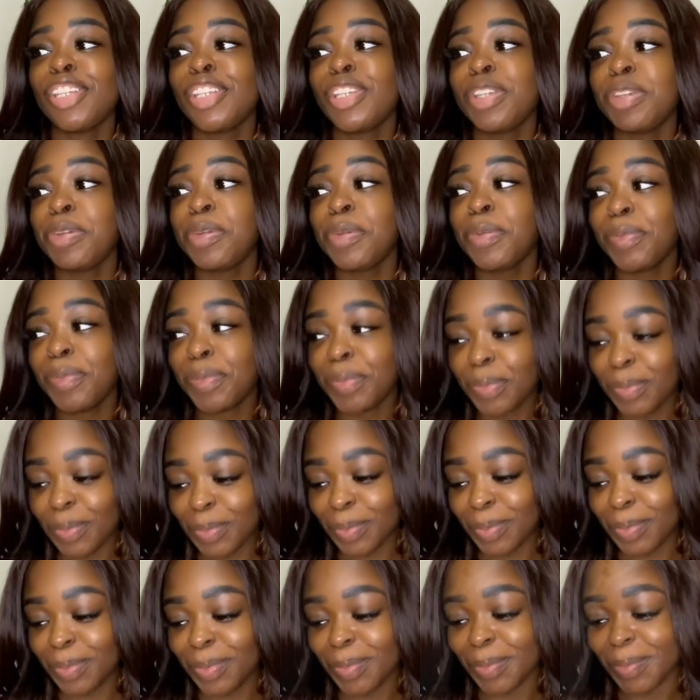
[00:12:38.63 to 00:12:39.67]
I
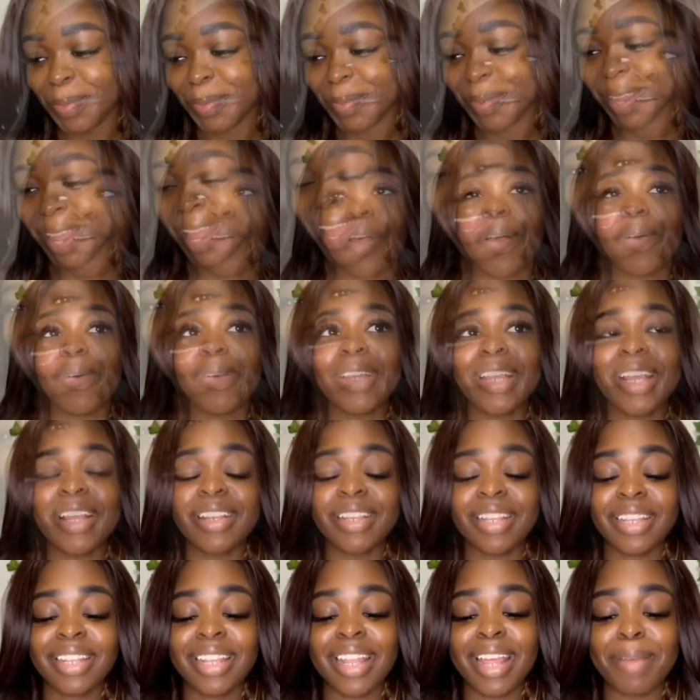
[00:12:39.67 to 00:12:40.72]
went down
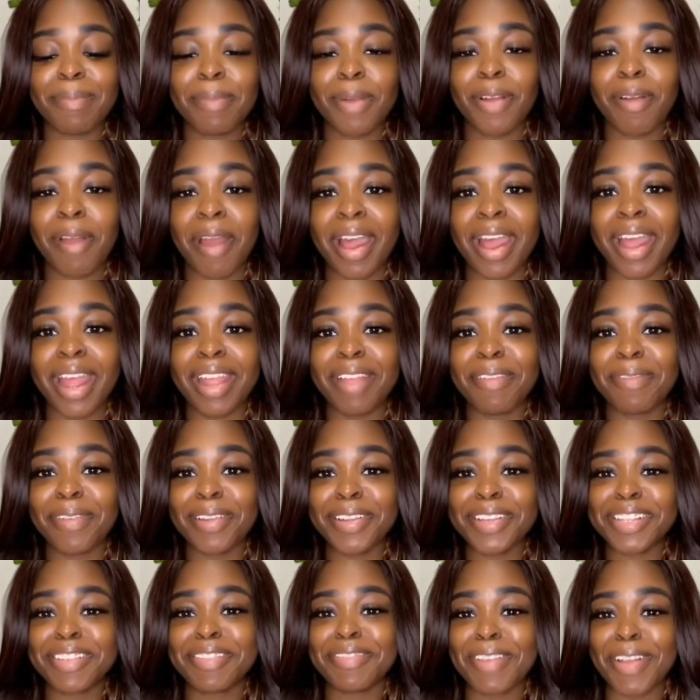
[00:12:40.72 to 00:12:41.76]
to the MRI.
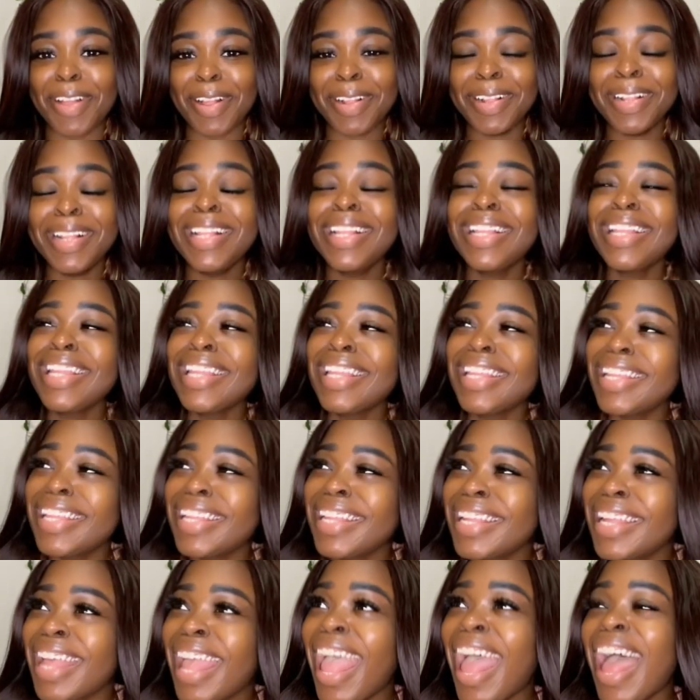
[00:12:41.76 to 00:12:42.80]
First of all,
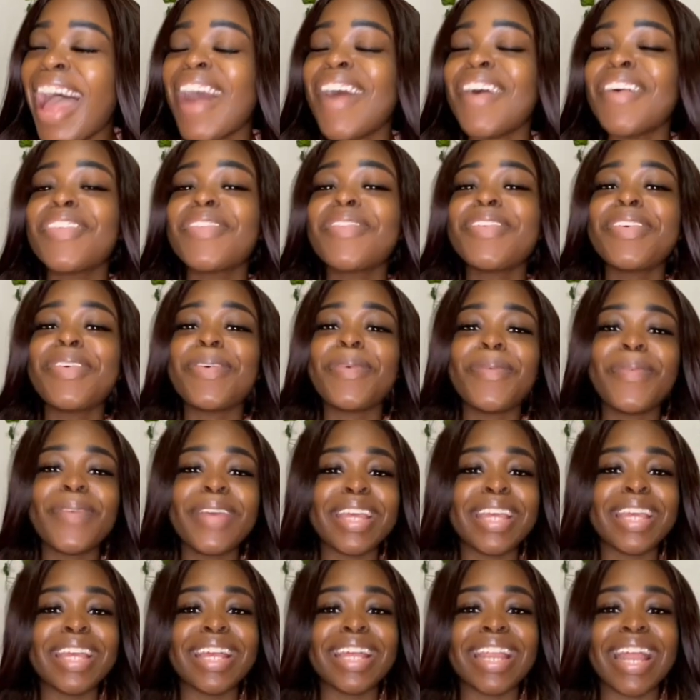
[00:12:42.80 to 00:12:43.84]
I was wearing a
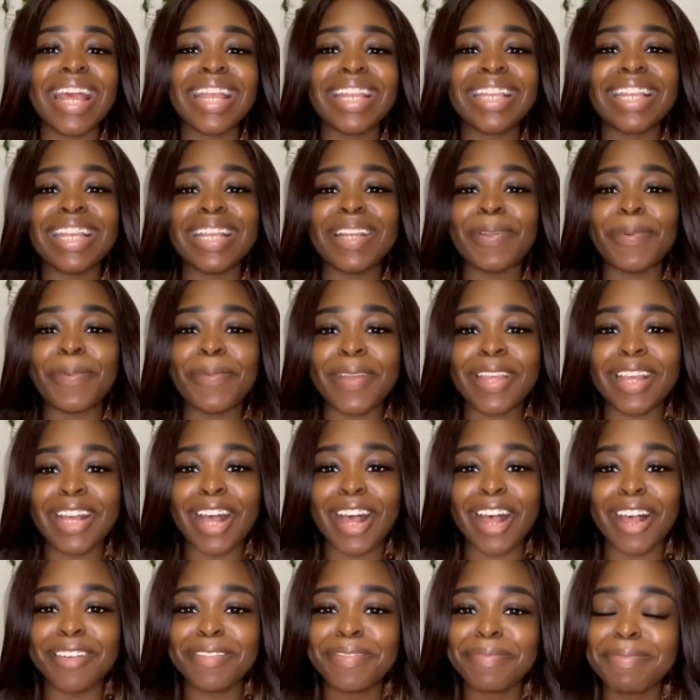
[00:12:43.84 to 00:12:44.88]
wig, and I had to take the wig
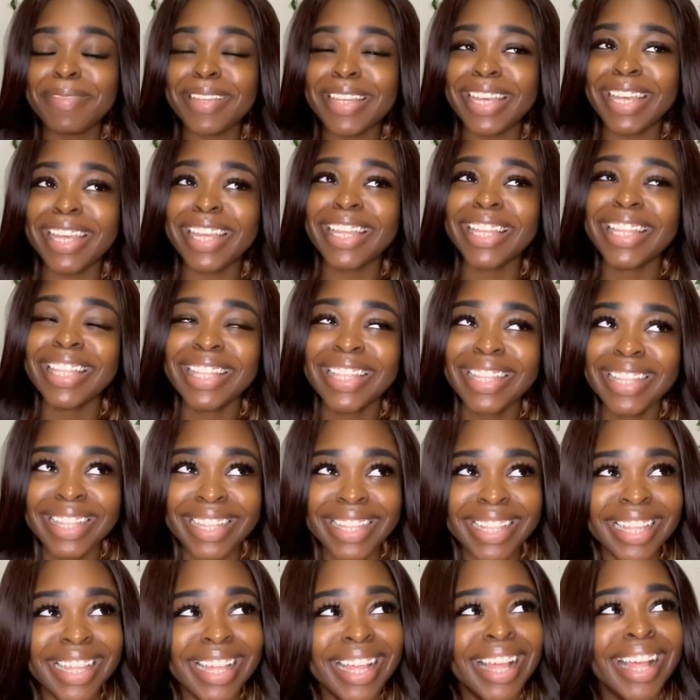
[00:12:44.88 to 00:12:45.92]
off because
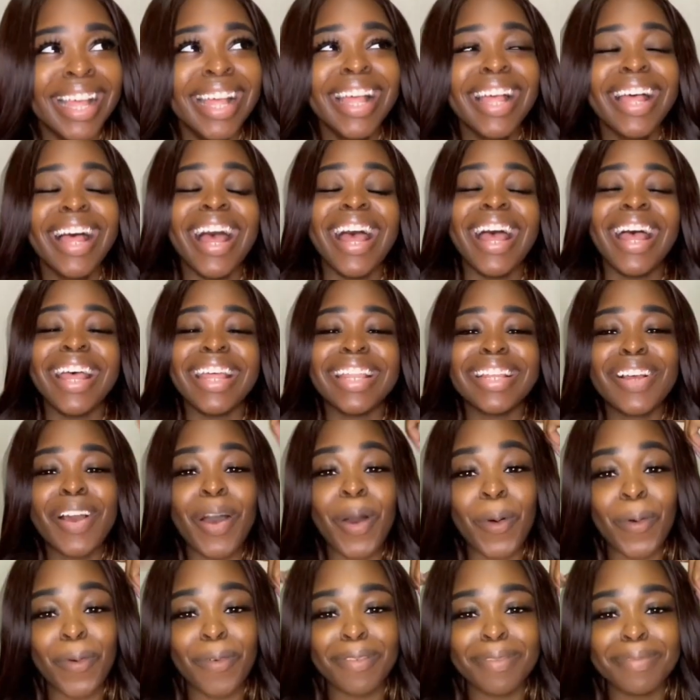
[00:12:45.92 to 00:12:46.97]
I had
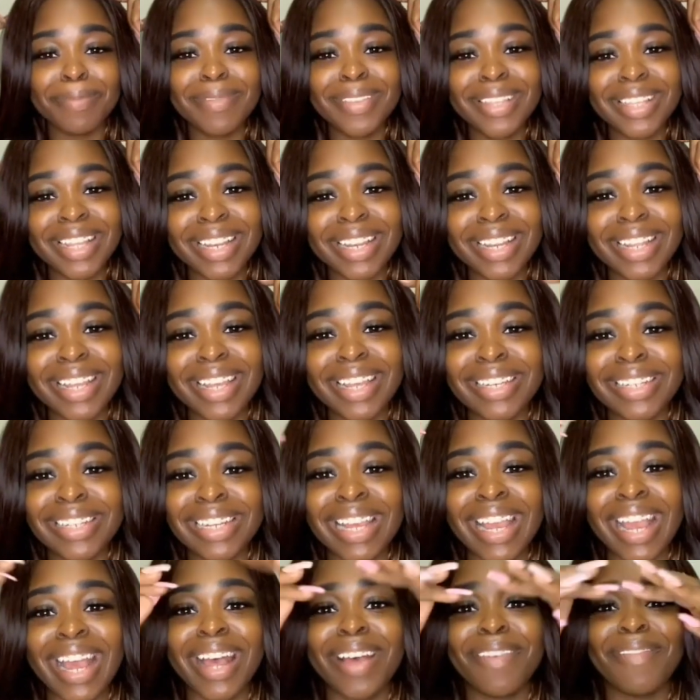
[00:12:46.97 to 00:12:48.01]
combs in it, and you
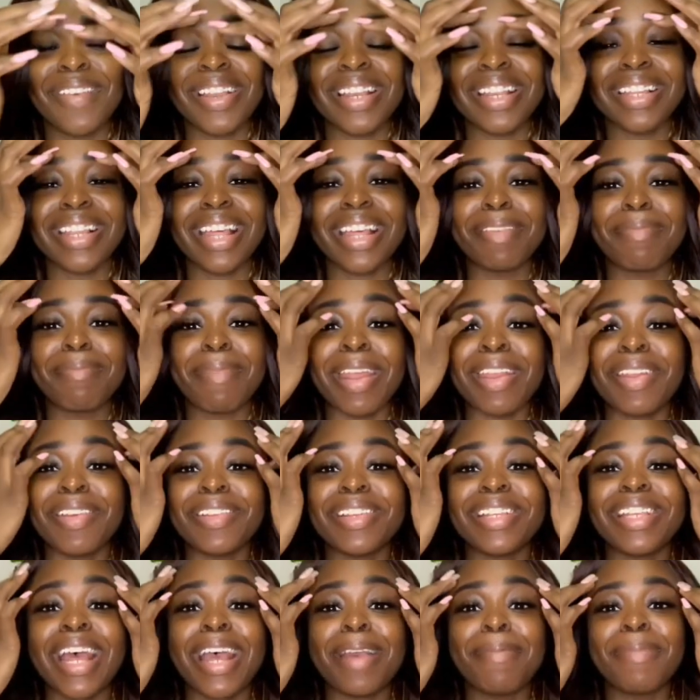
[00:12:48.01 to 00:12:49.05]
can't have any like metal
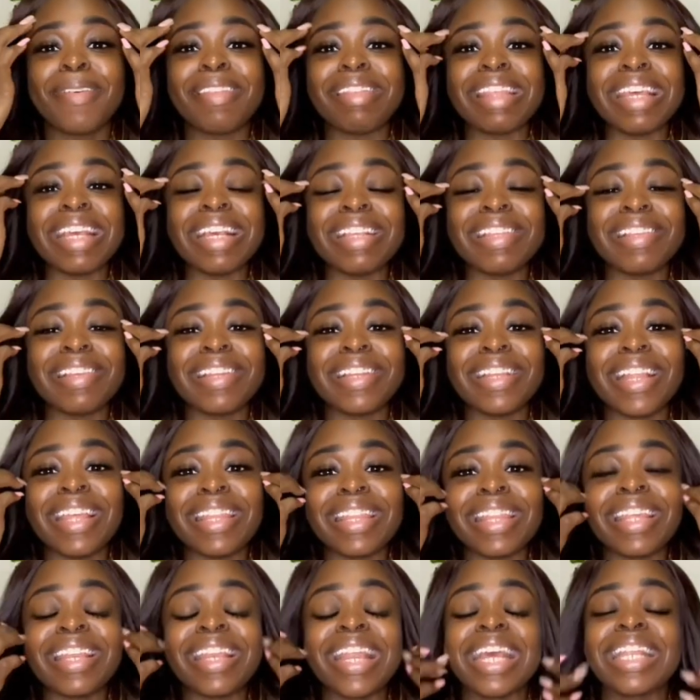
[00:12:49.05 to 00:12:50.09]
type of things or
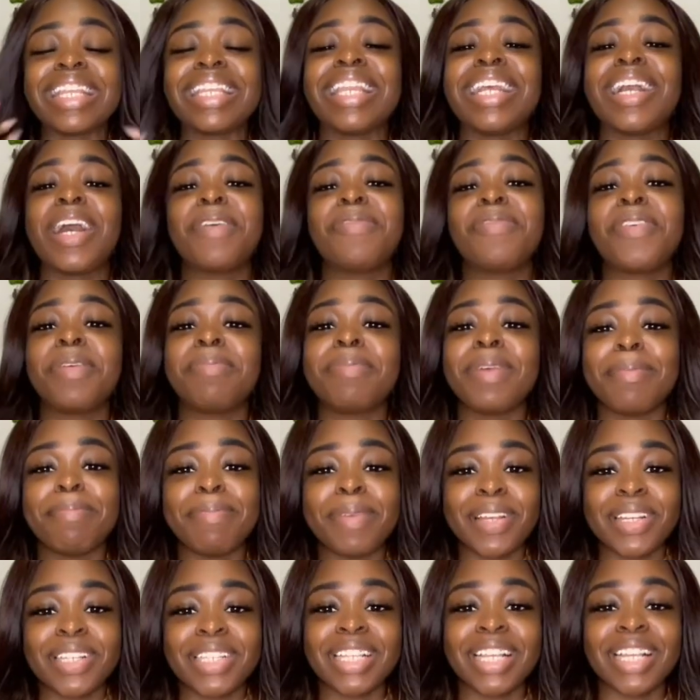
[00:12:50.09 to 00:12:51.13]
nothing. I had to take off all my
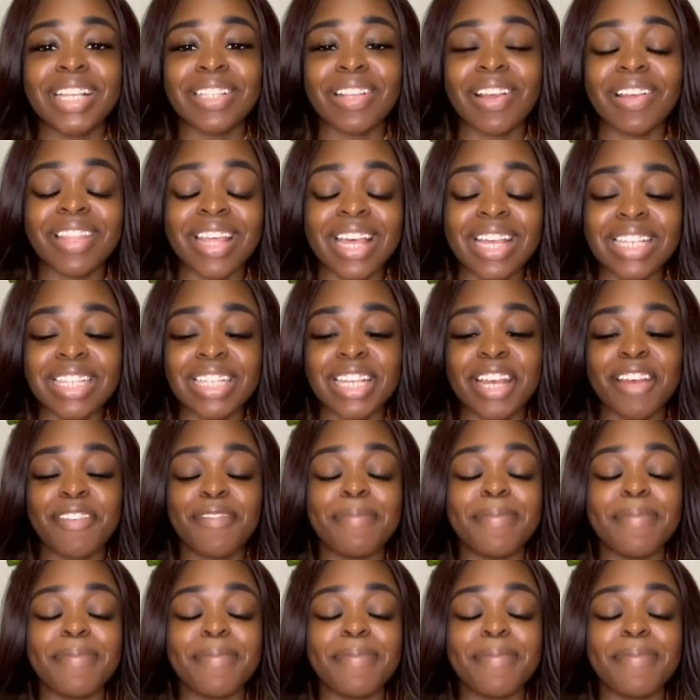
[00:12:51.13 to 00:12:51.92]
piercings, all that stuff.